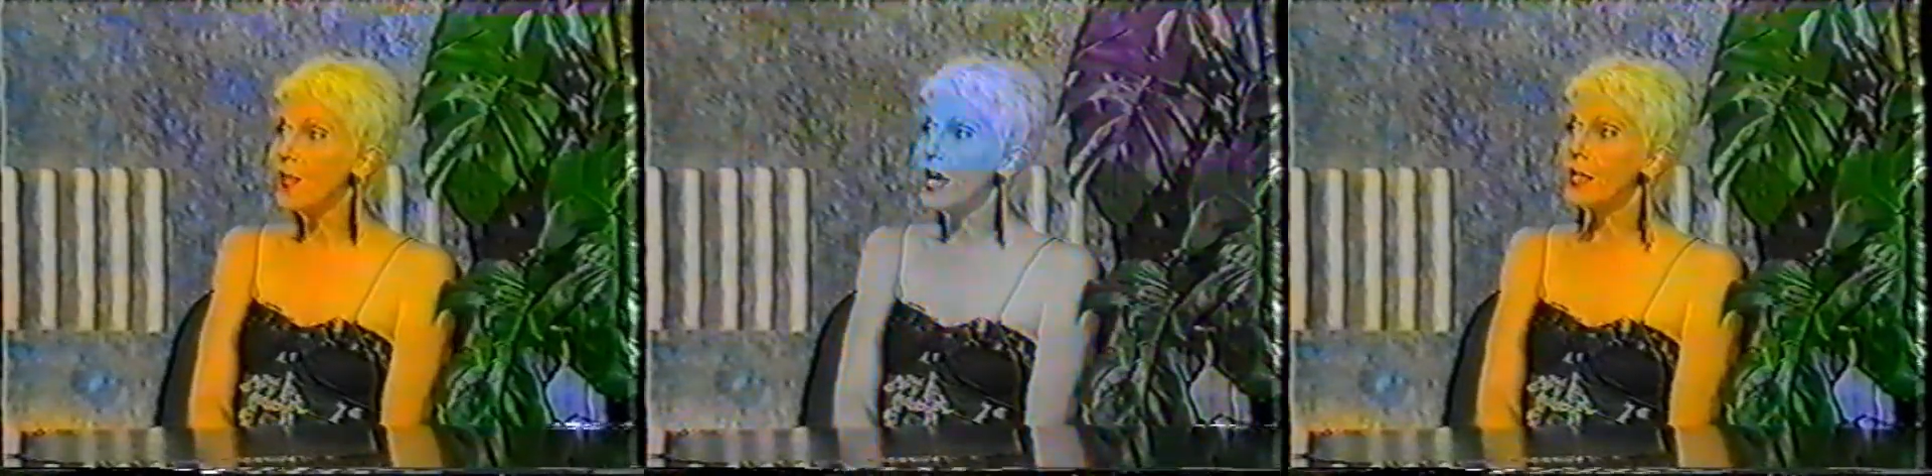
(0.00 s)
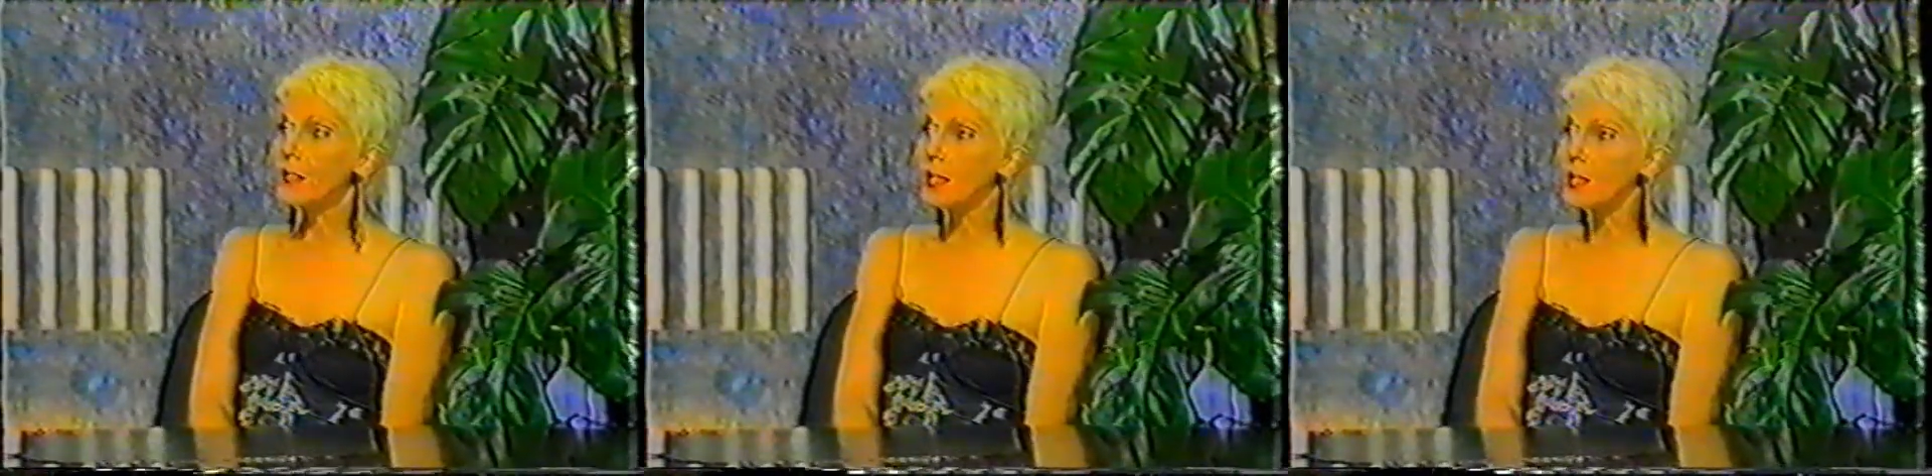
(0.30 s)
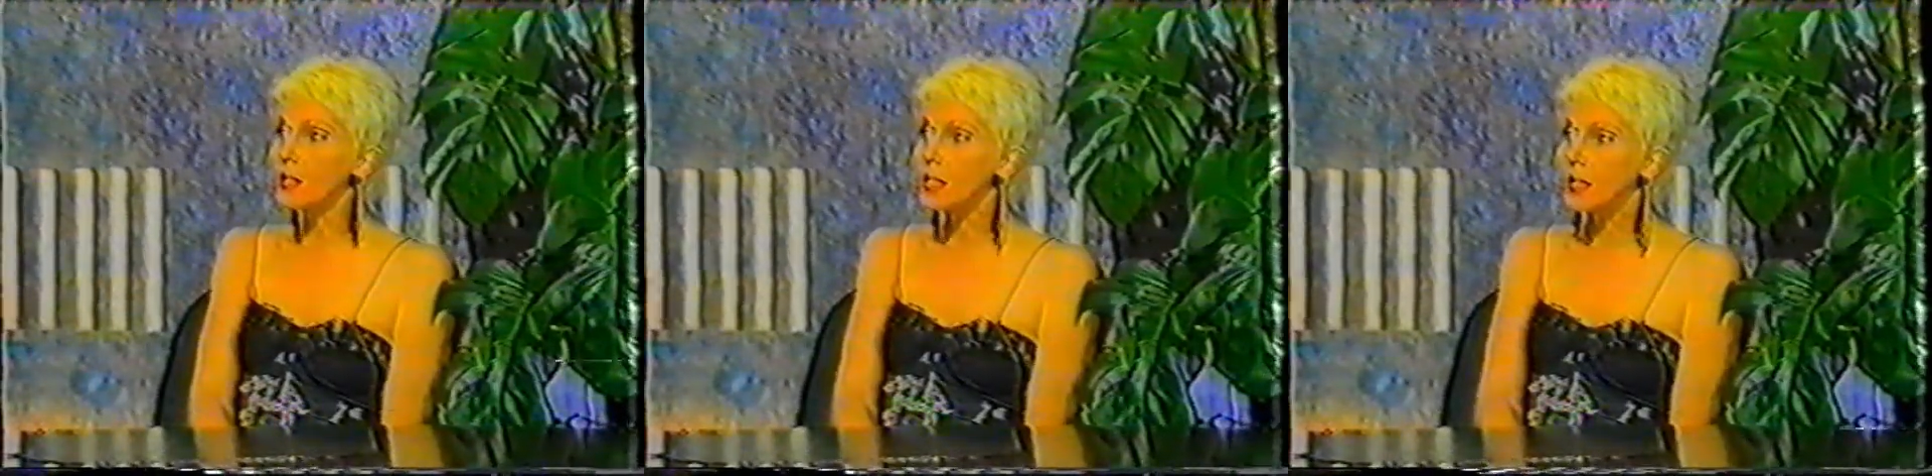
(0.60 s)
They,
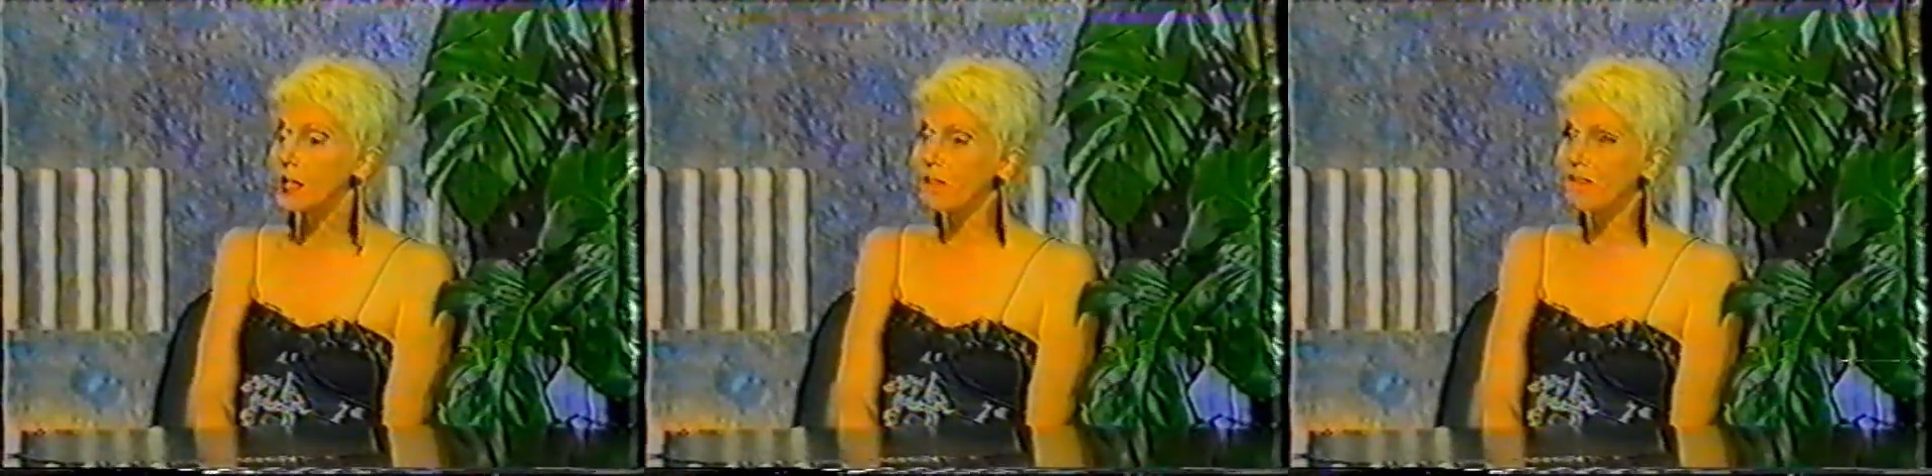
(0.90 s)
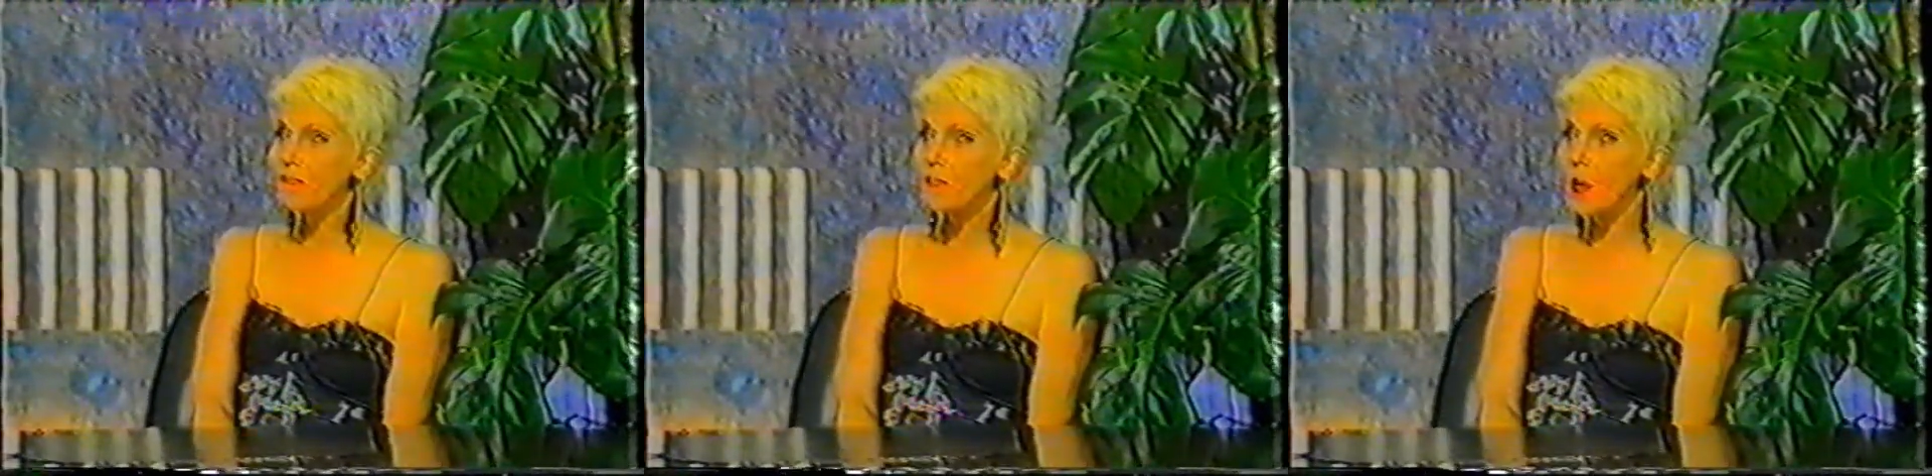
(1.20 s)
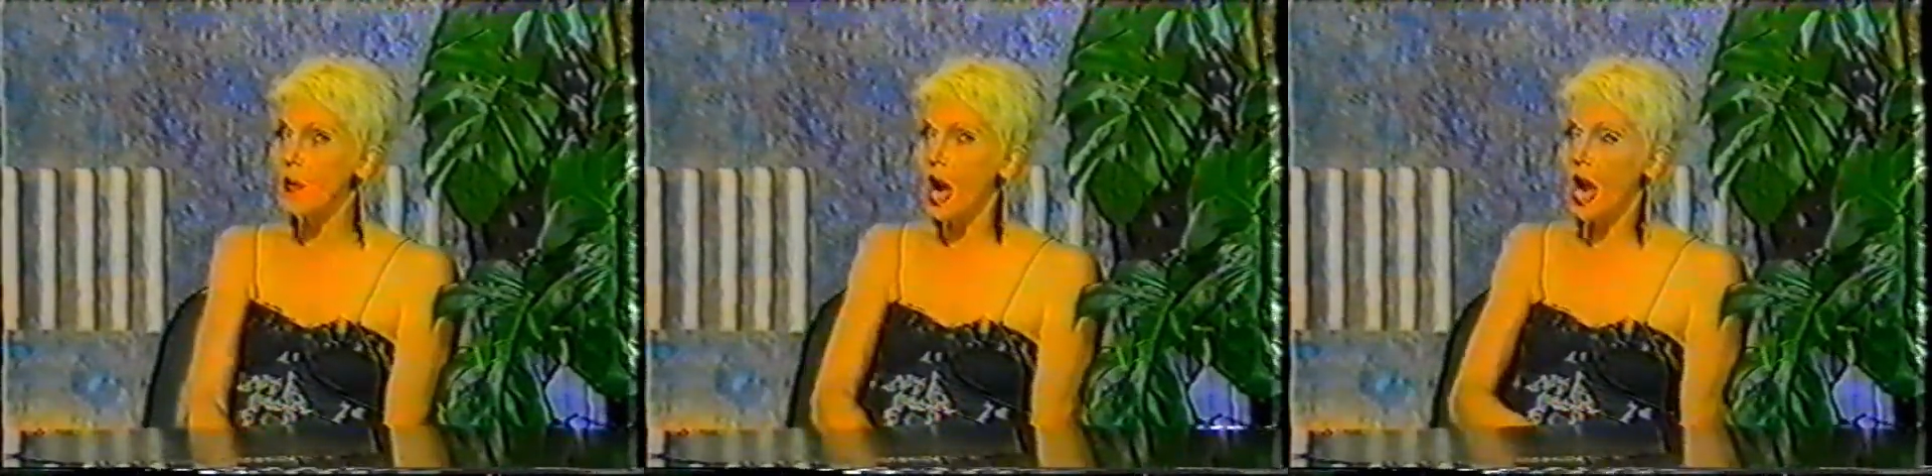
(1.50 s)

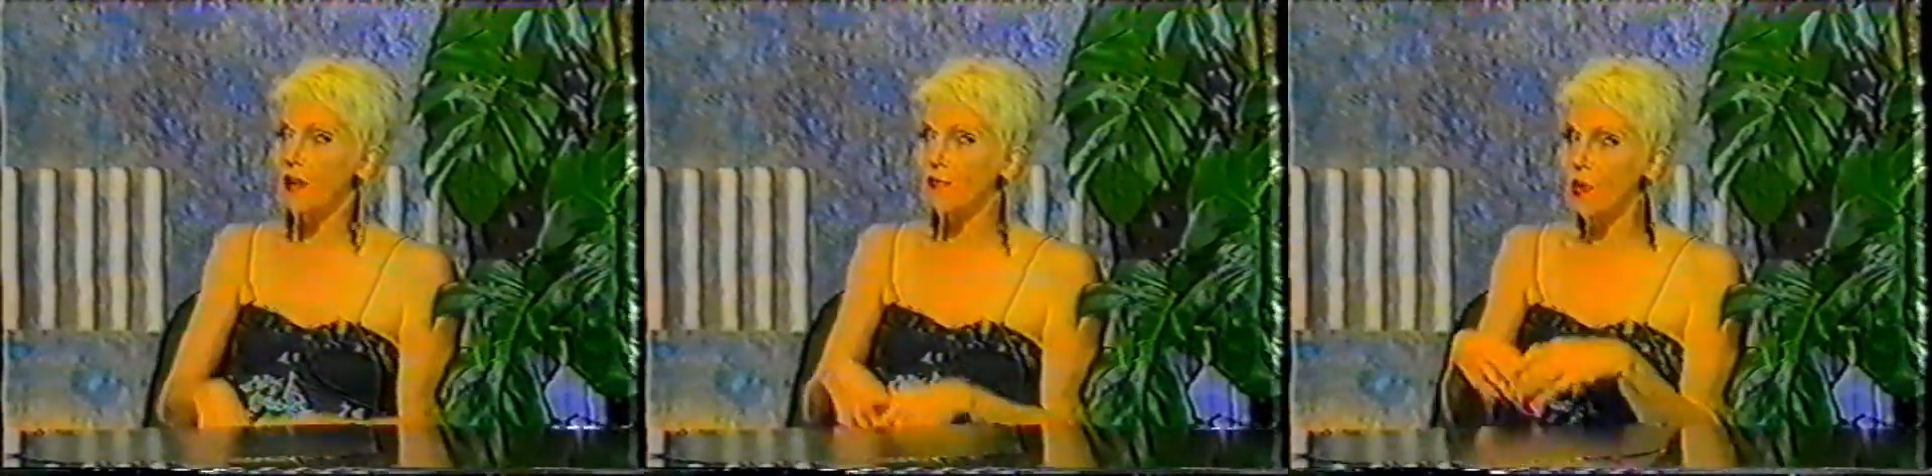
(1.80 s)
I,